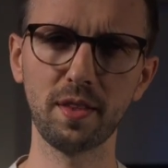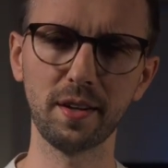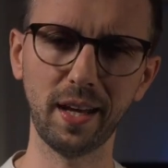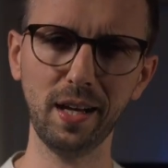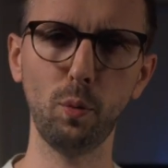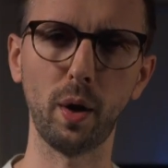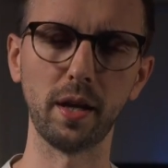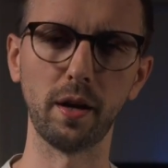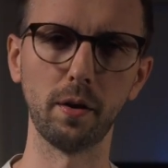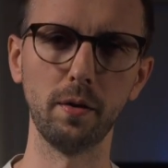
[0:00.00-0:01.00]
the takeaway
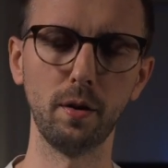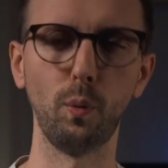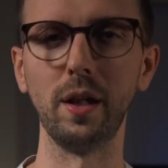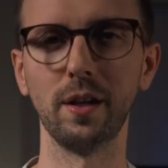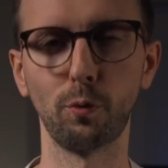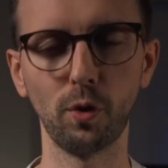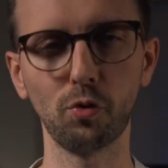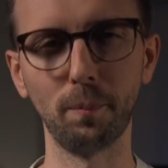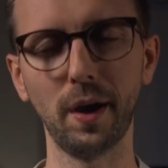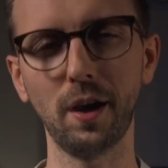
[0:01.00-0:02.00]
here? Well,
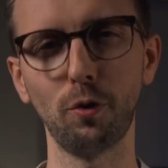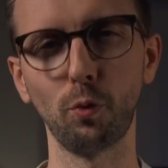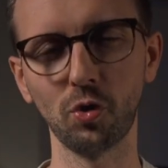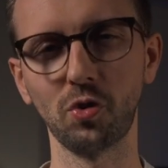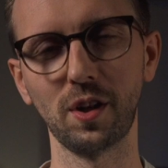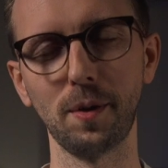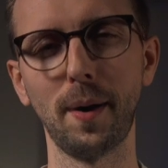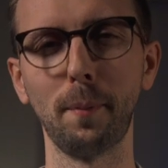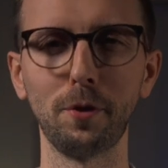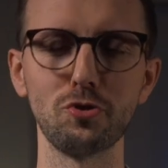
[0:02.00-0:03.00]
Chris Meyer recently
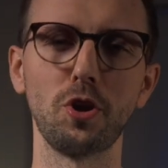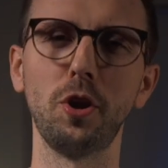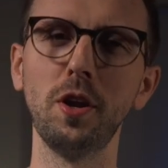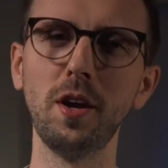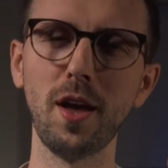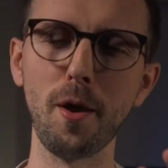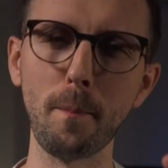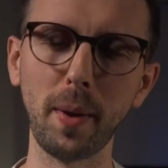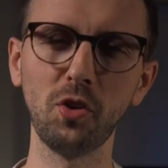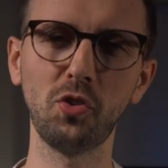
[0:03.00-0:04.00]
published an
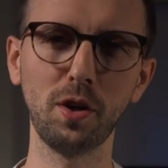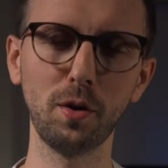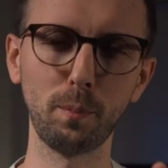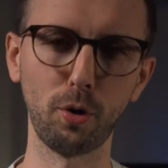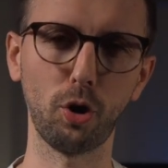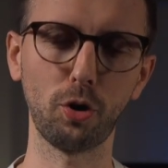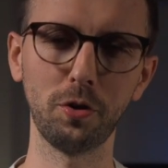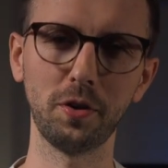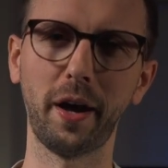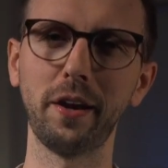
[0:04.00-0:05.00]
amazing blog
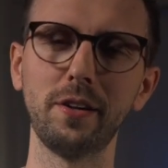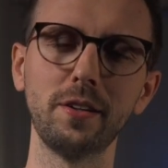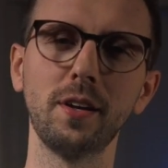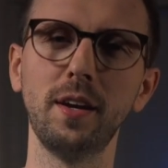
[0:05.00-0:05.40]
titled